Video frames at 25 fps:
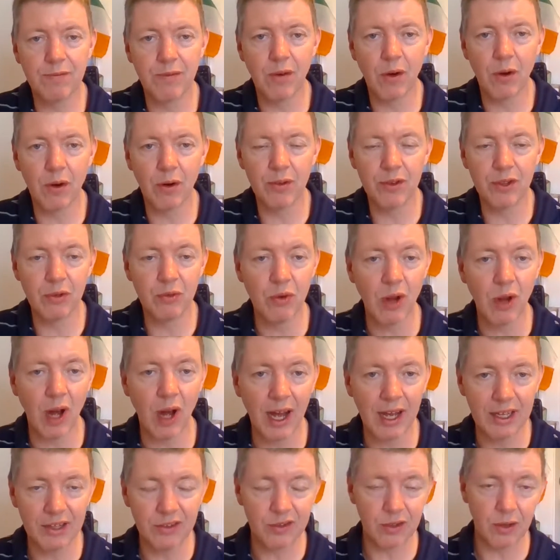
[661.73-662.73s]
for the
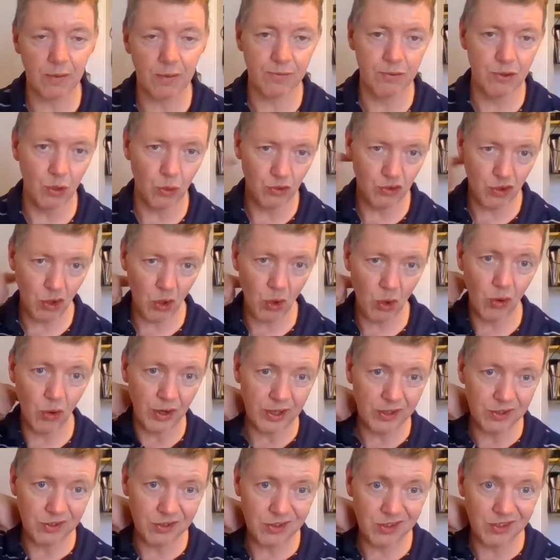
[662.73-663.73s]
rise of
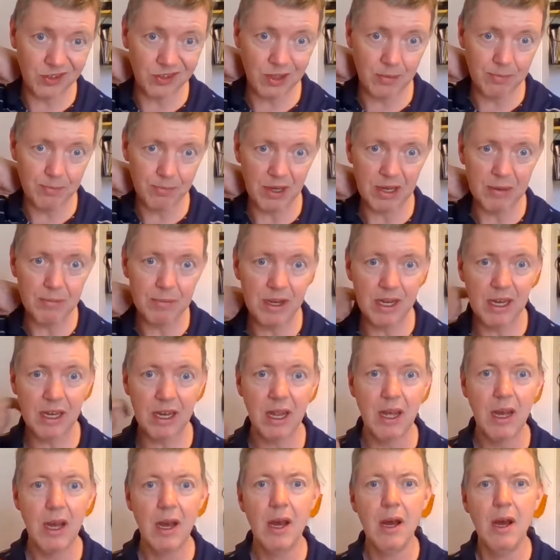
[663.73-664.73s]
notorious to simply
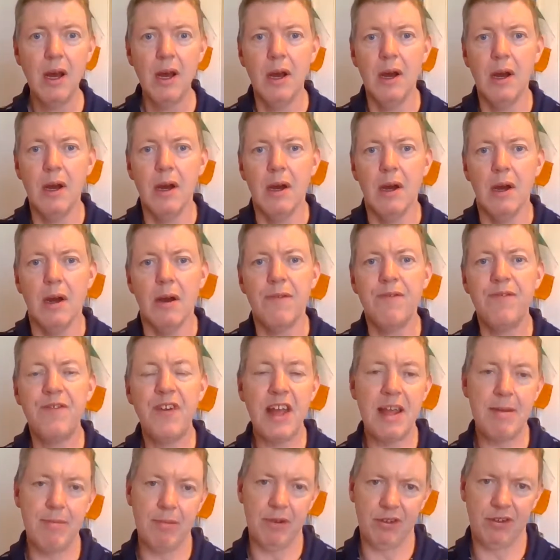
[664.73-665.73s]
mean
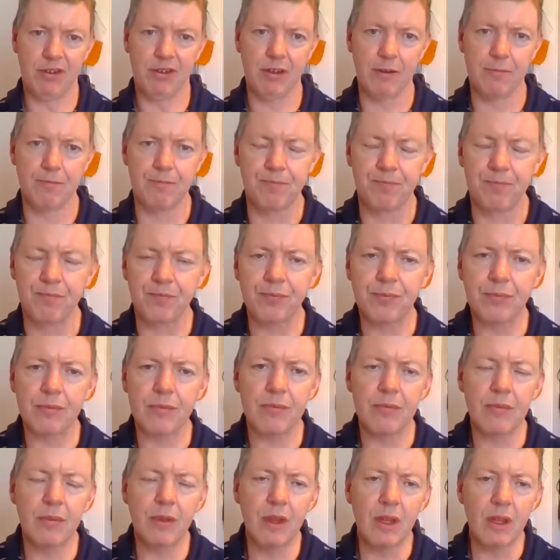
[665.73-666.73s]
famous.
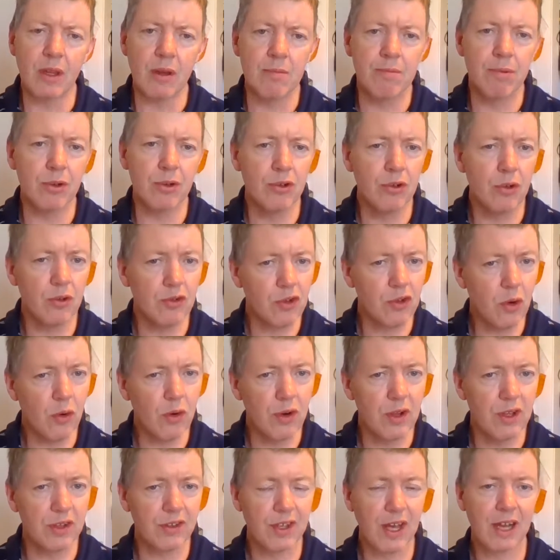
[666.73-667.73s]
But
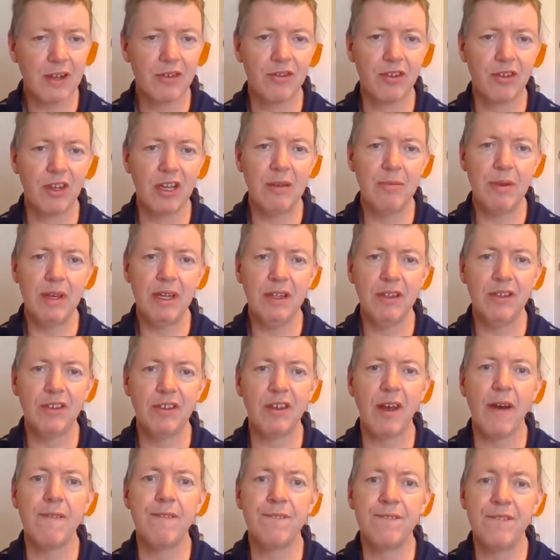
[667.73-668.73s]
notorious actually
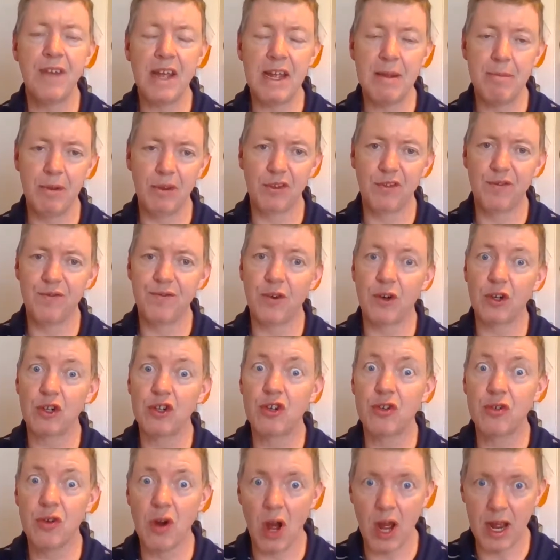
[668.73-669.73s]
means famous
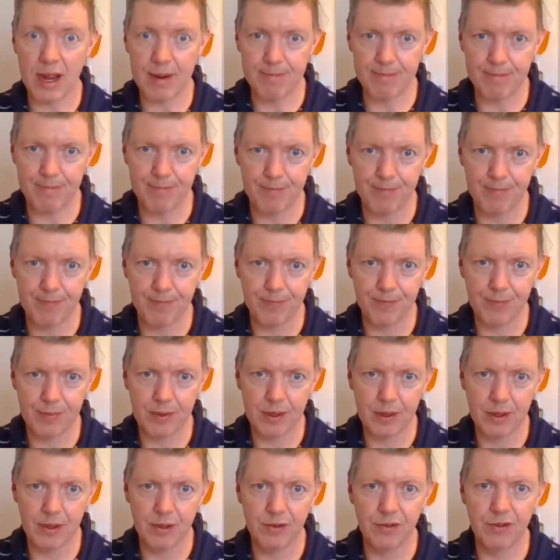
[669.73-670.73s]
for crime.
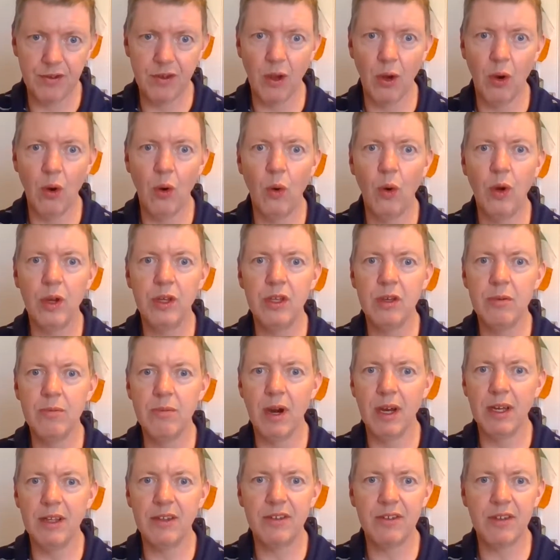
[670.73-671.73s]
So you
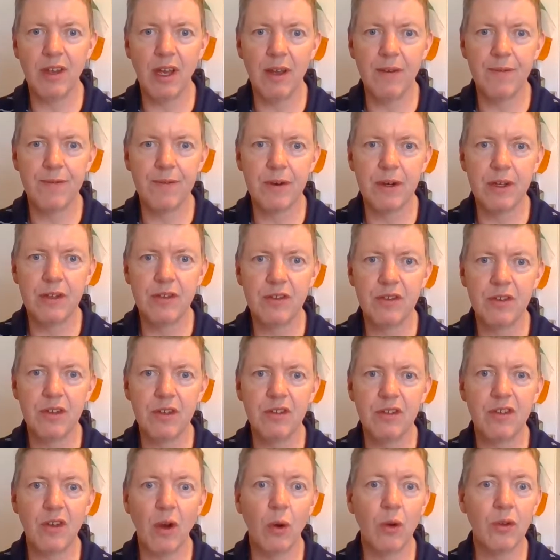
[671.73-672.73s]
might say, for
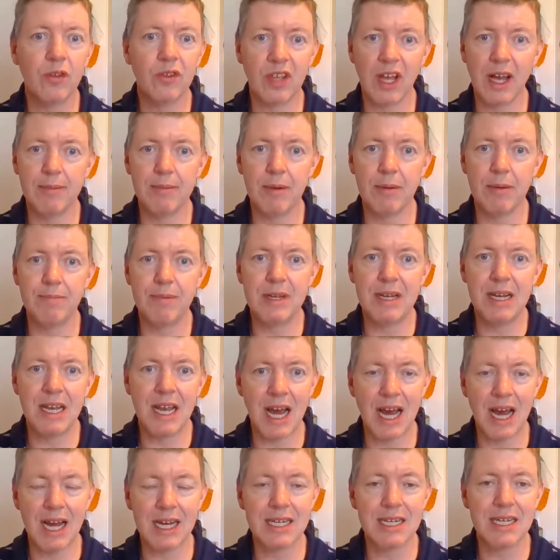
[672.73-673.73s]
instance, Osama bin
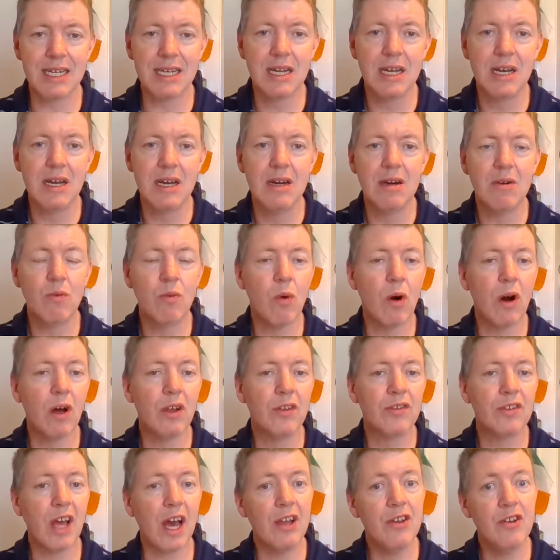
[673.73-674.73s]
Laden
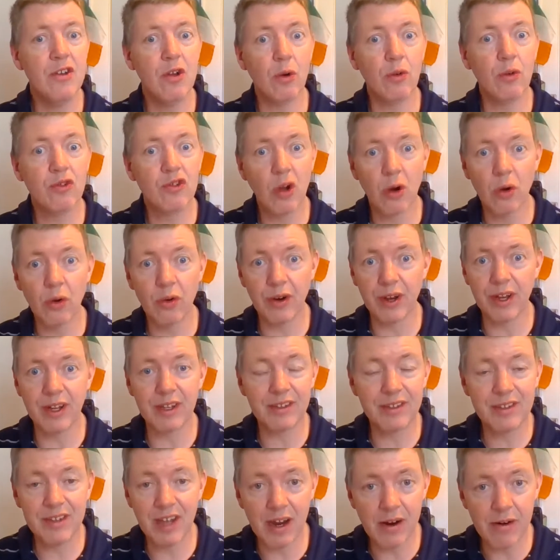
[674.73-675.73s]
was a
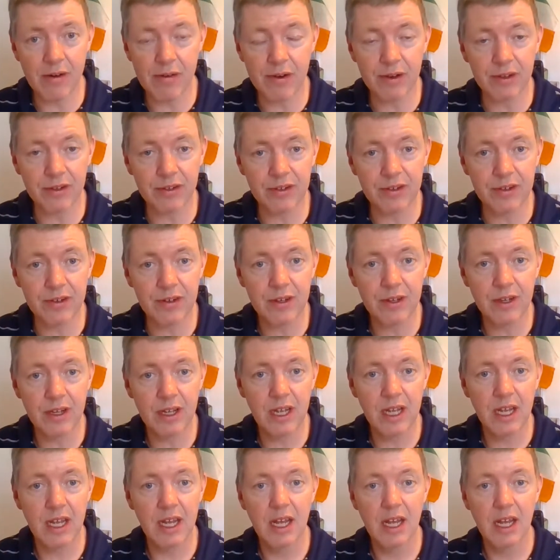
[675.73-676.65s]
notorious terrorist.